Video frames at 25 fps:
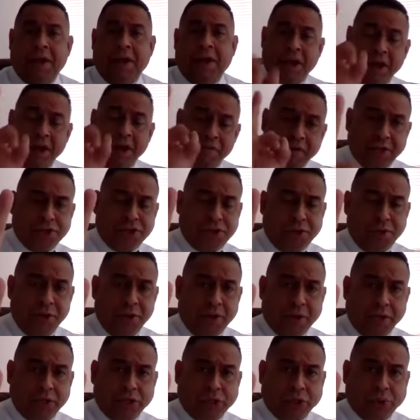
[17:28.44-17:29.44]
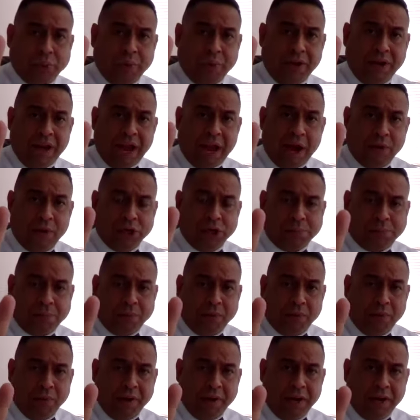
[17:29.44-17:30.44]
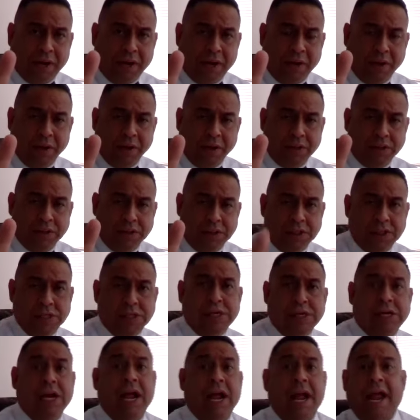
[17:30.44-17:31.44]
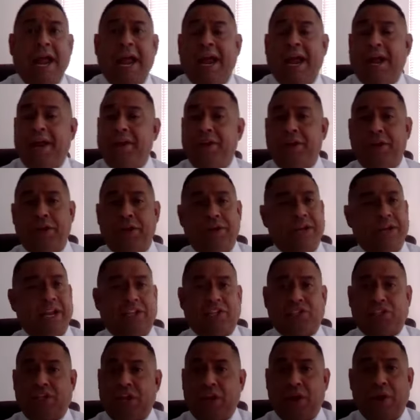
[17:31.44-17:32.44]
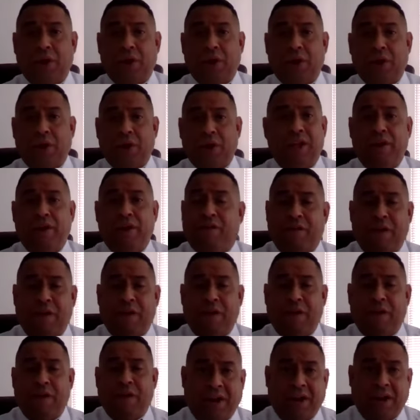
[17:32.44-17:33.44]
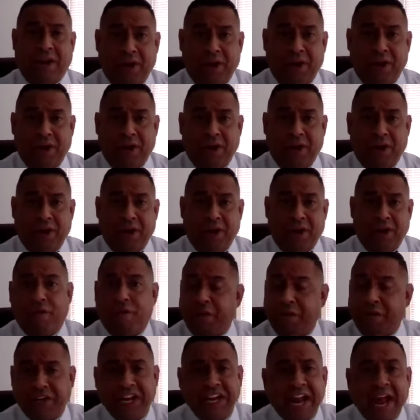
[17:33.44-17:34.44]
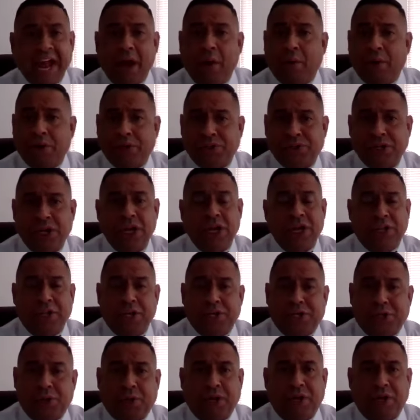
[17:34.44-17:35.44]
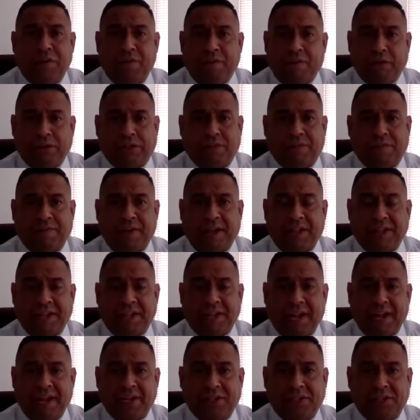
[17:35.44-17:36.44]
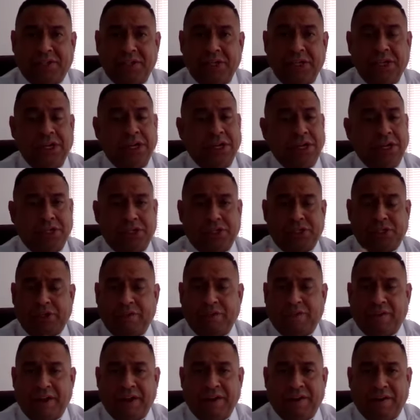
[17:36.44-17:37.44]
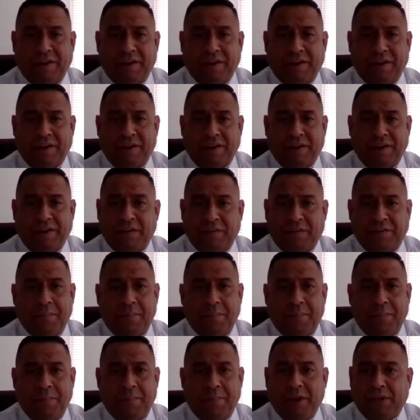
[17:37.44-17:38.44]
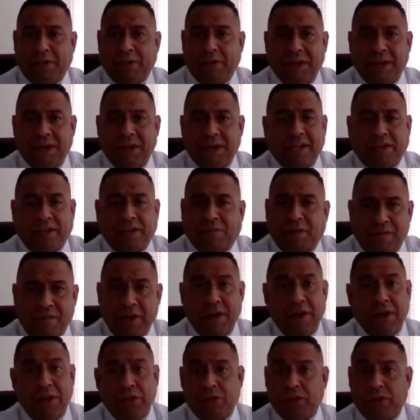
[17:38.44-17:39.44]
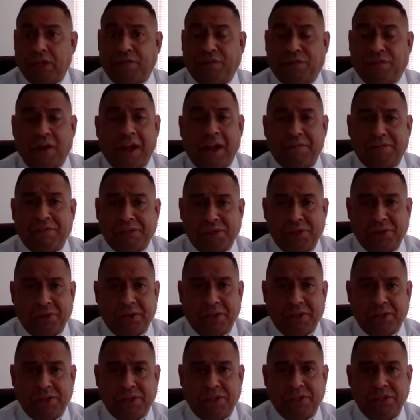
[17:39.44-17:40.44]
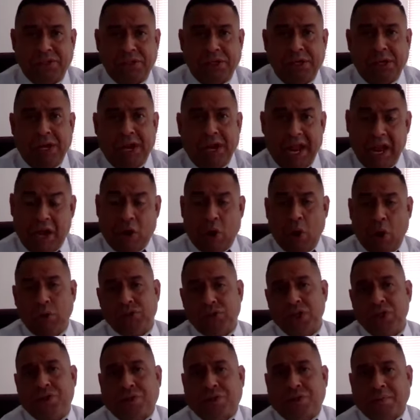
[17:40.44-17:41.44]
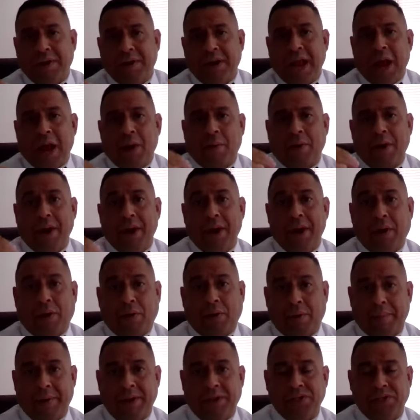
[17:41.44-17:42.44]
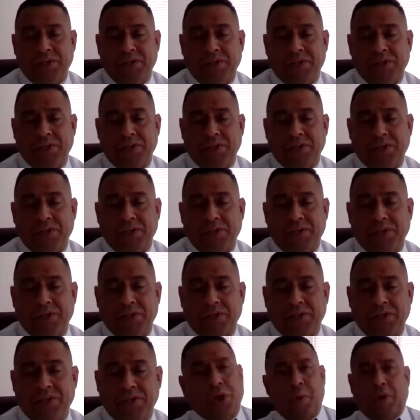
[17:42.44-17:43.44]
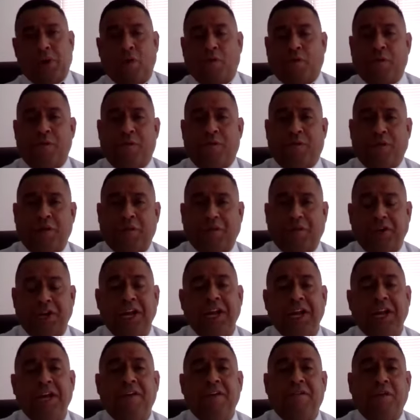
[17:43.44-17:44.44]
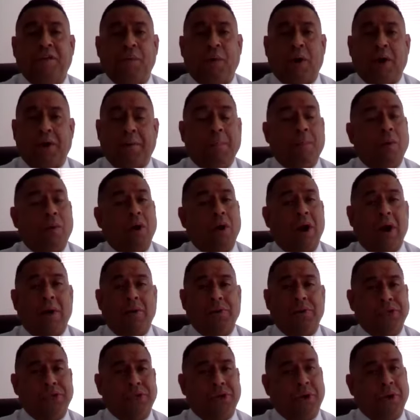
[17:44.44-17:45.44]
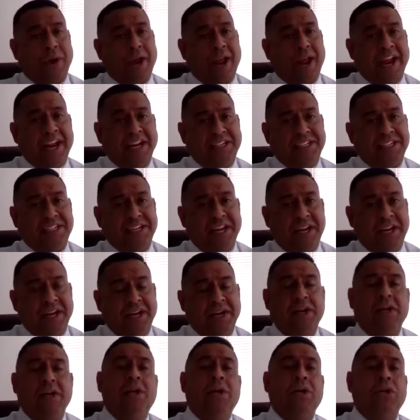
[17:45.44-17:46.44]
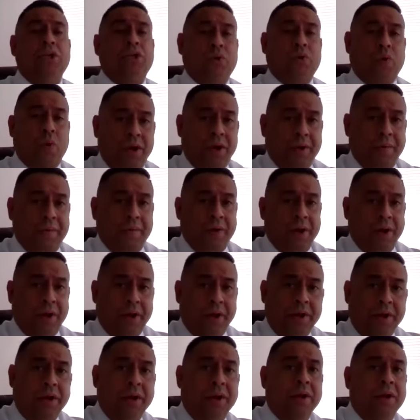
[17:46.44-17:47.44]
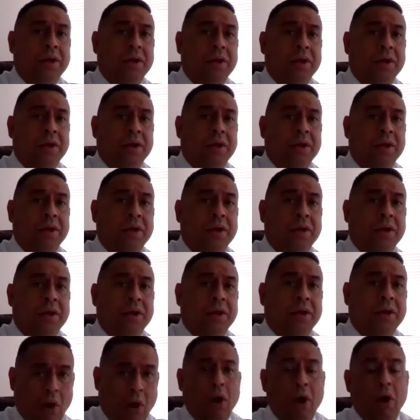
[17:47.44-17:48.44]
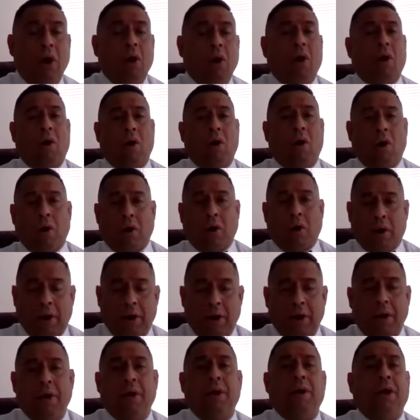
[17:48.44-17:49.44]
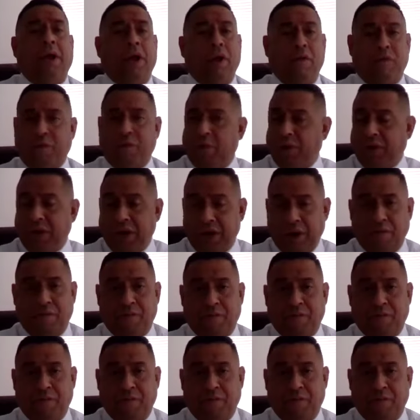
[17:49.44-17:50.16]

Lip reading: If each student gets 3 hours per week, and let's say you found out you have an additional 15 hours that you can devote to Valdez, just divide it to 15 by 3, and that's 5. So that's 5 students. It goes in 3-hour increments. So you would go from 15, if you wanted more hours, you'd go to 18, 21, 24, or if